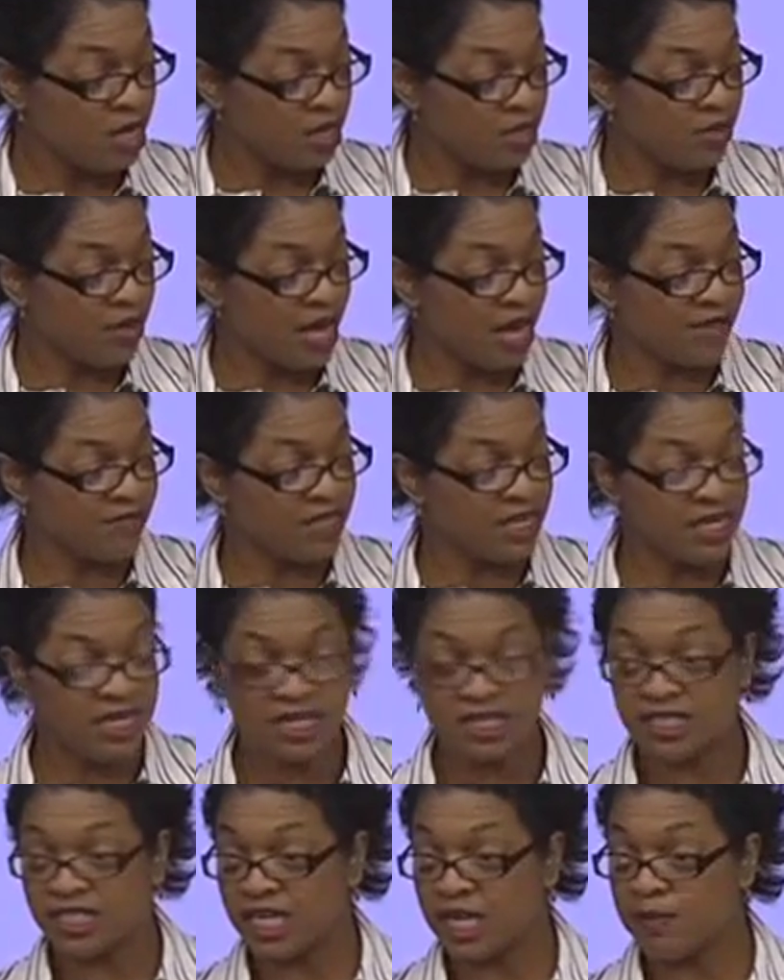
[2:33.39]
You have the
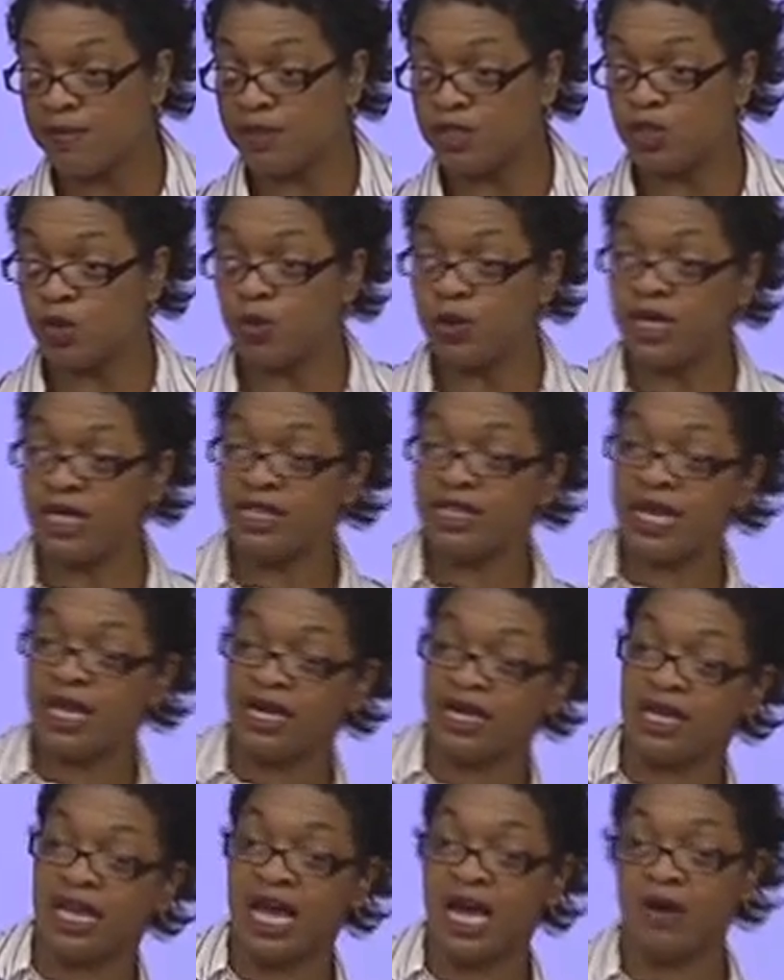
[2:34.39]
disc in between that
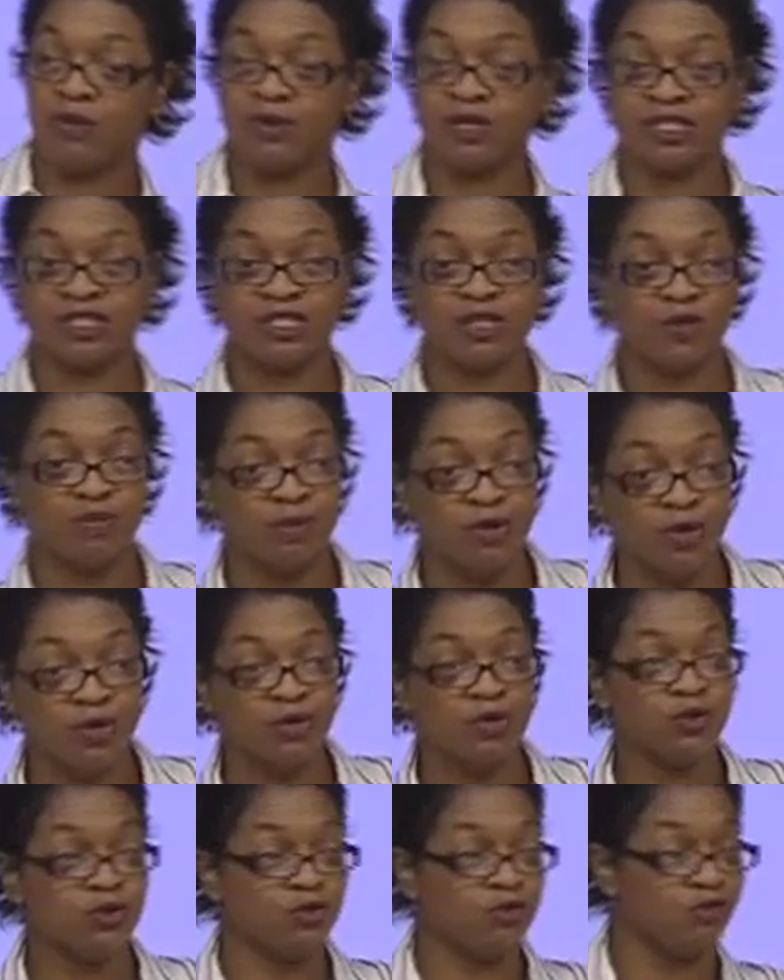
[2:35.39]
allow us to
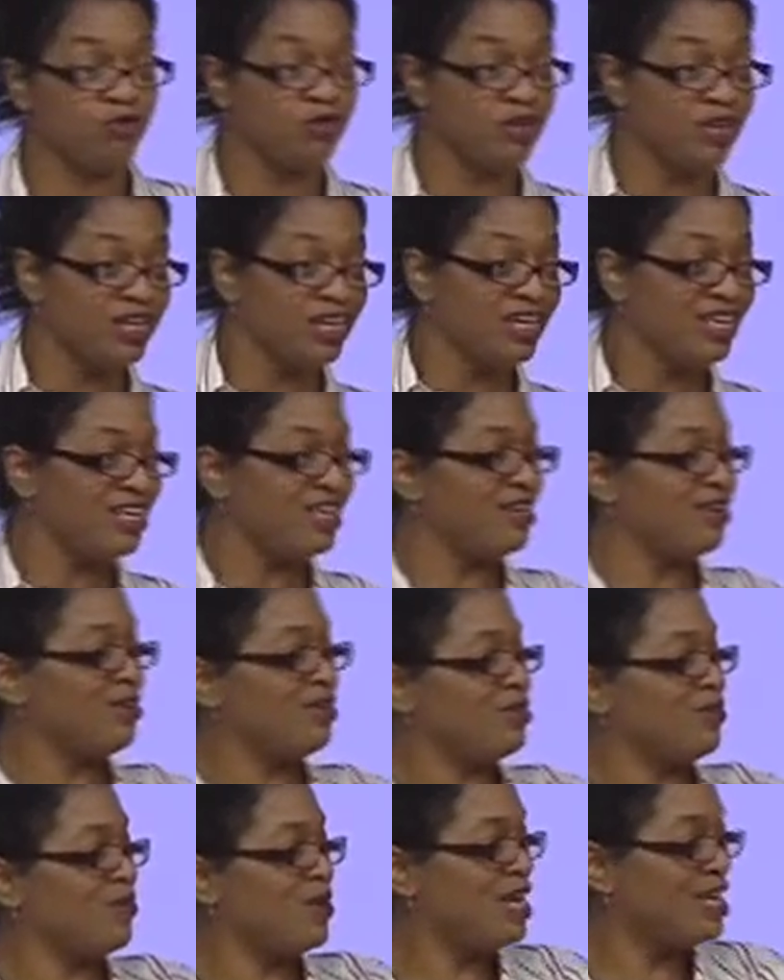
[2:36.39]
move, you know,
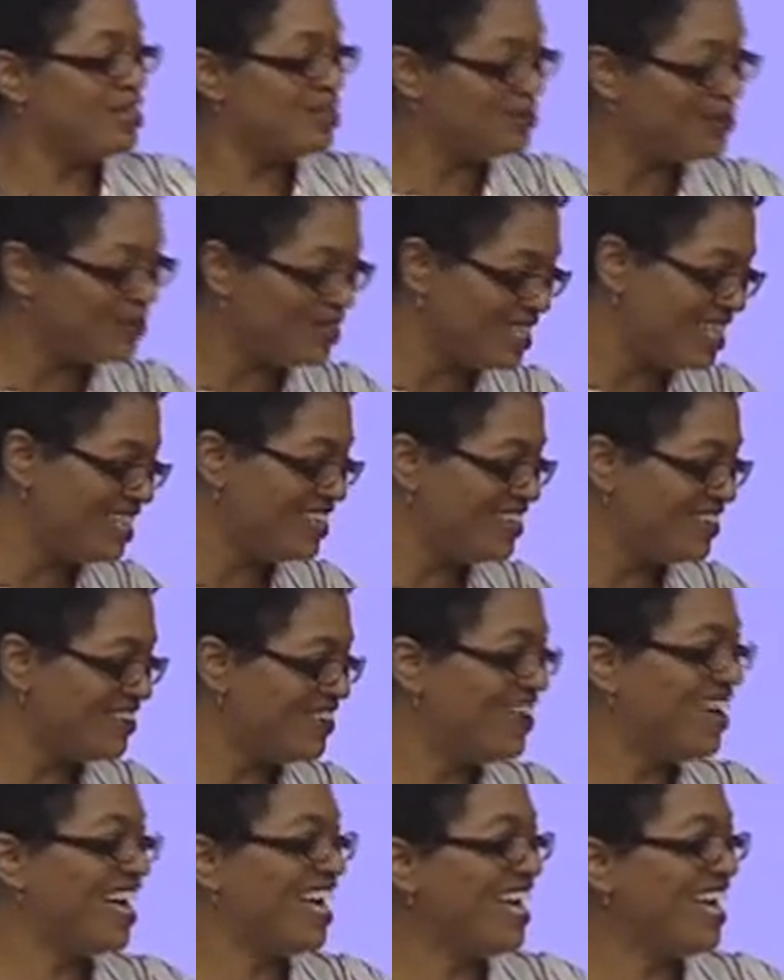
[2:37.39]
the way we do.